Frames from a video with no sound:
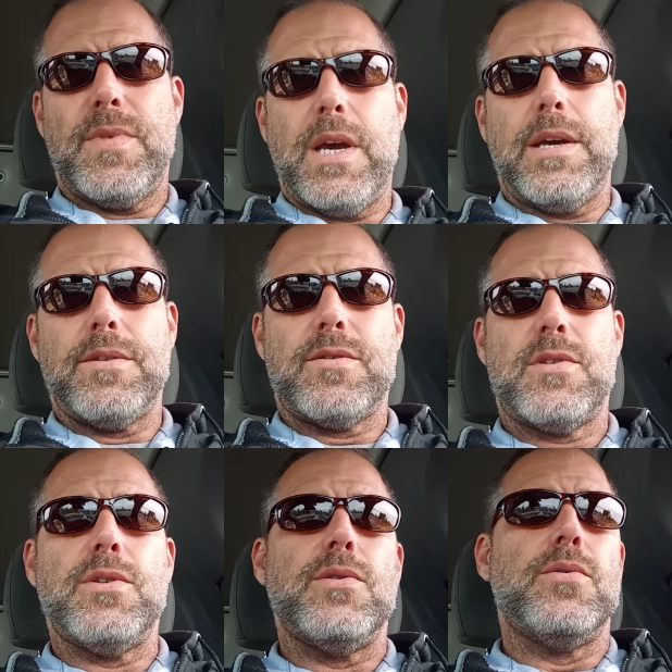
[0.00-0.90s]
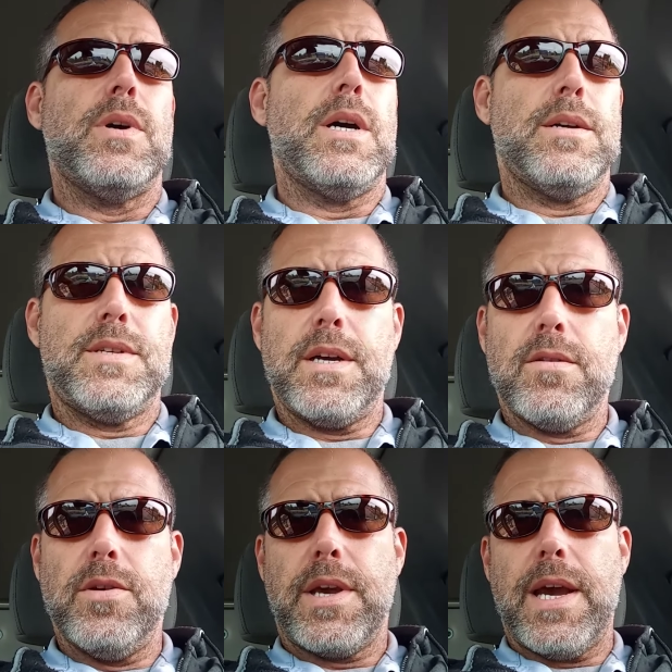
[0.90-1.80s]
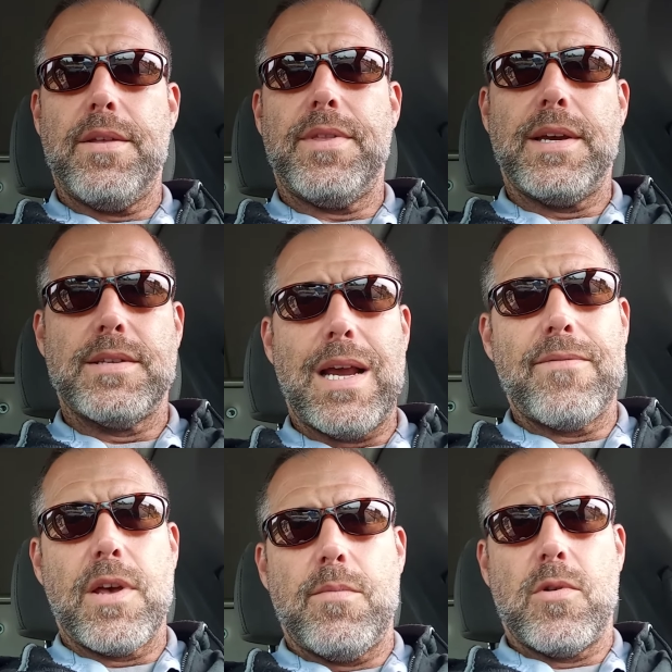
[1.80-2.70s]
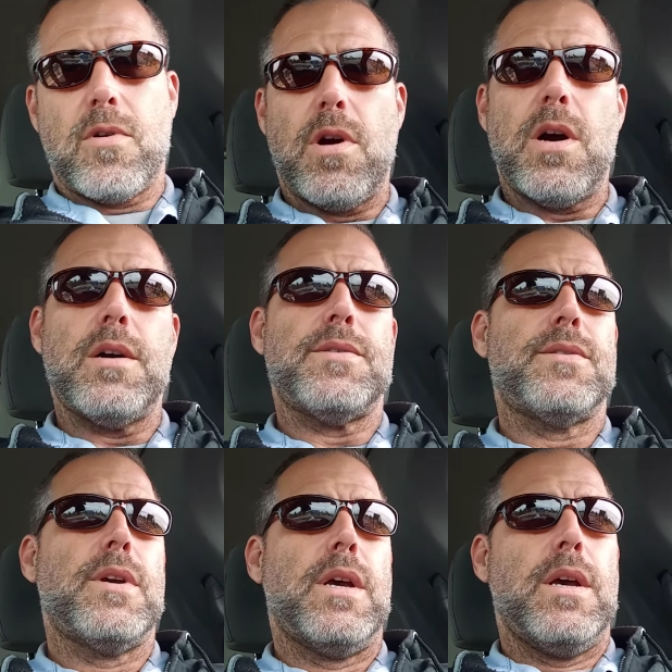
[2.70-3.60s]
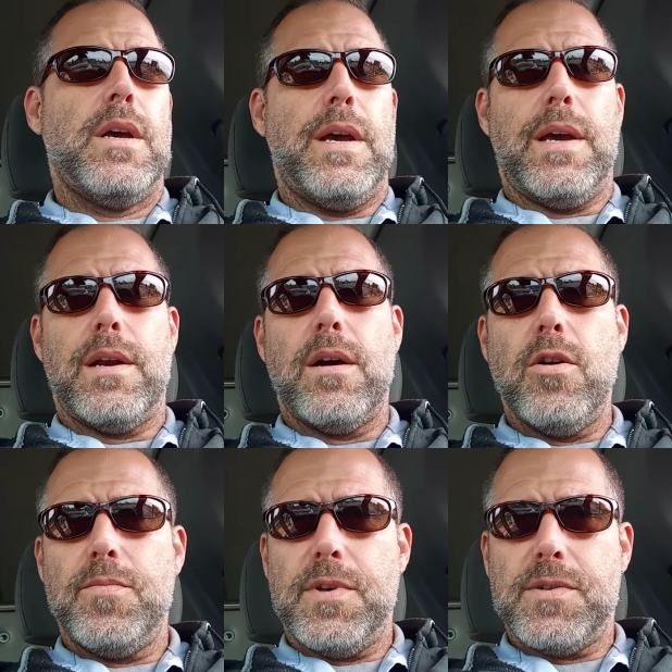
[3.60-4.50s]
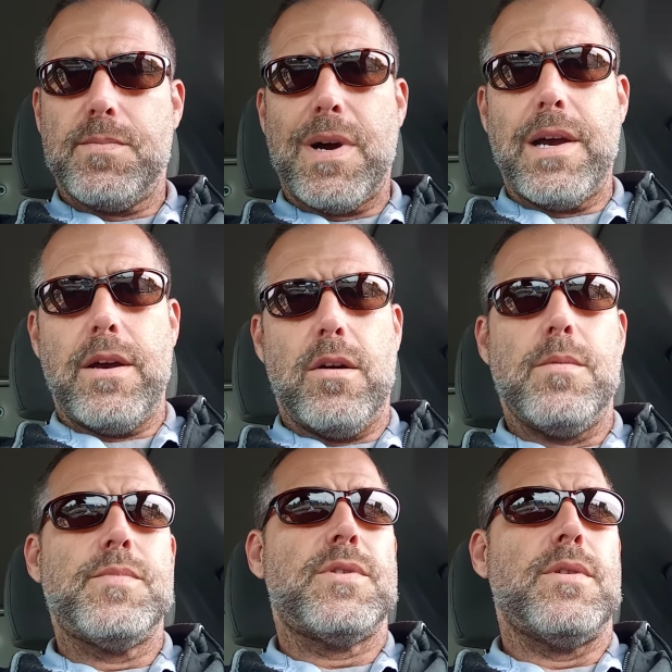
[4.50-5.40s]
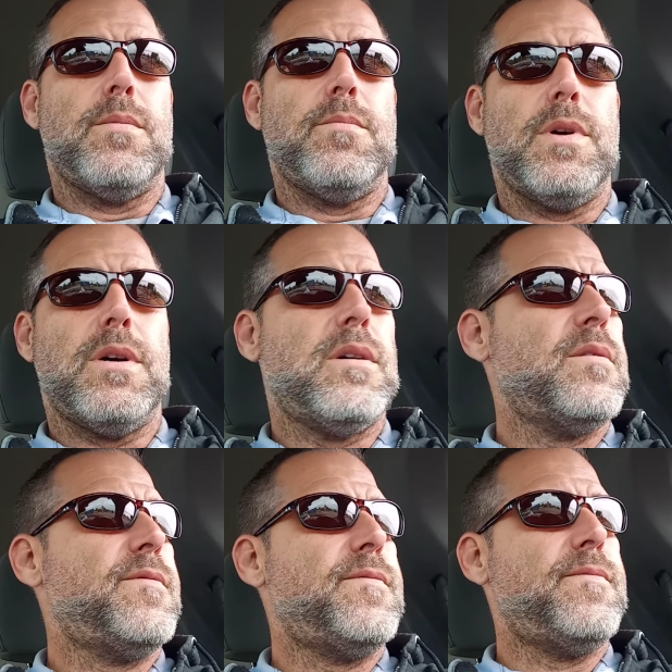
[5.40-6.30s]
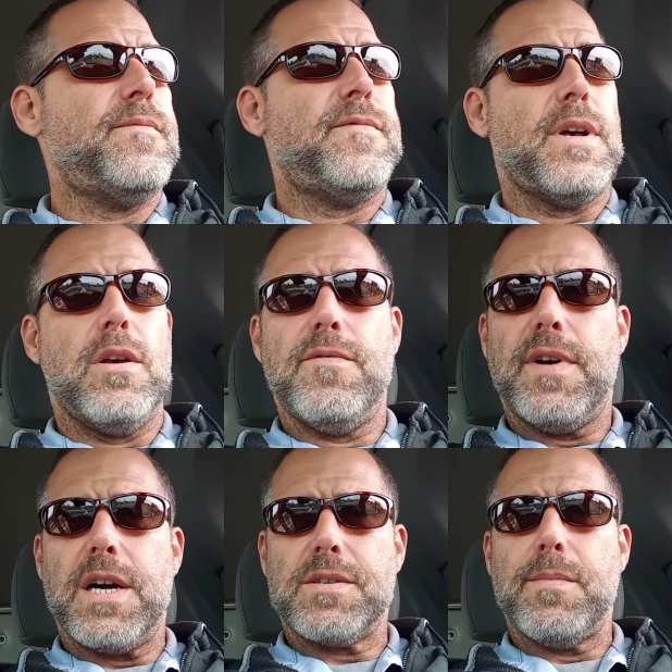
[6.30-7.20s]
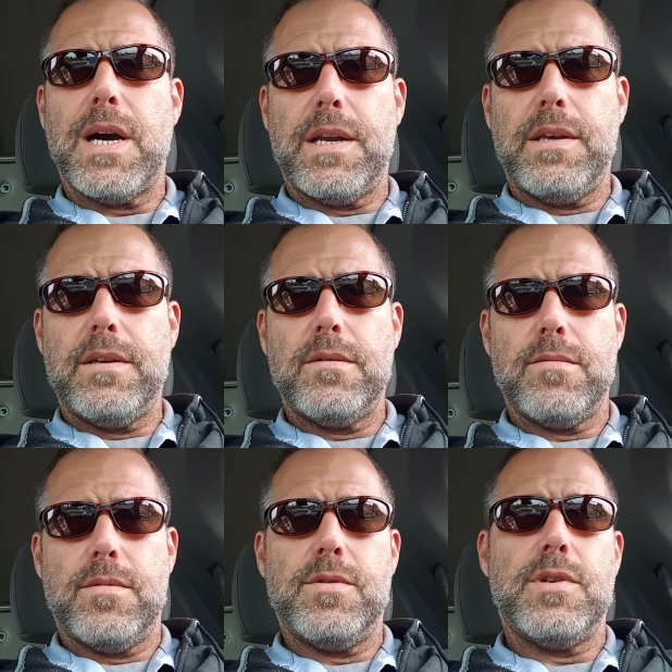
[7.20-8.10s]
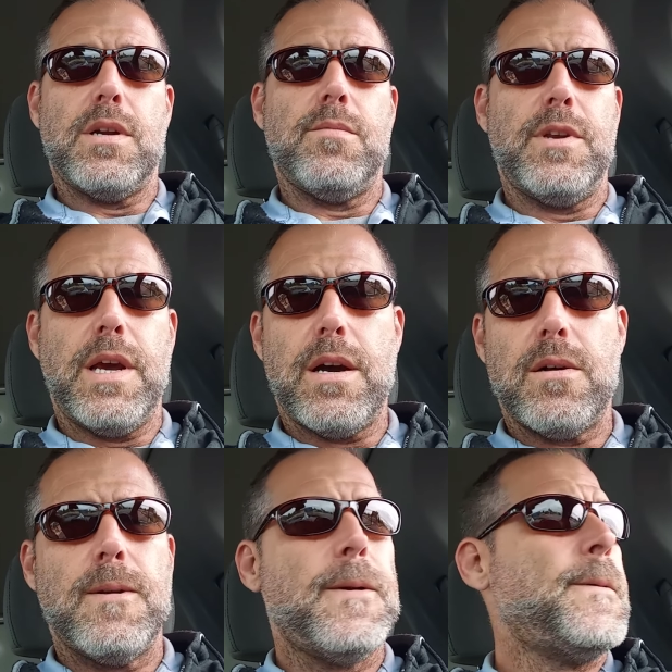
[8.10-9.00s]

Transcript: things to uh, take a look at, things that I've come across, and I hope this might help some uh, fellow Foxbody gentlemen out.